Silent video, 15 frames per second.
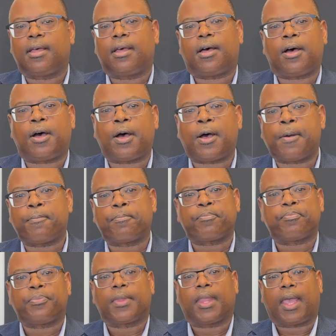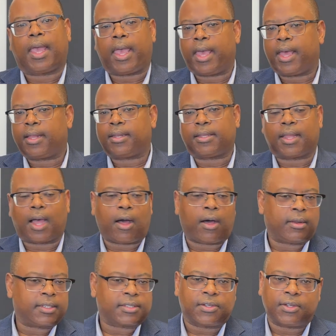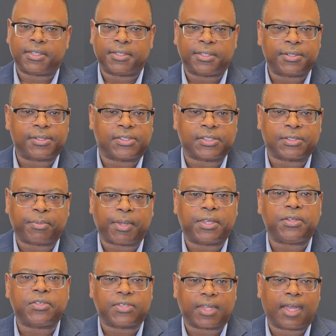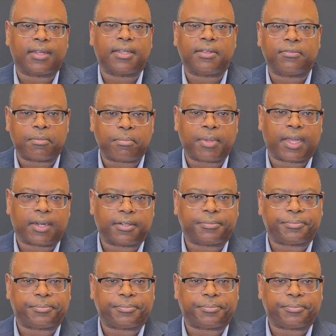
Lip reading: And all it's going to do is just make you sound even better.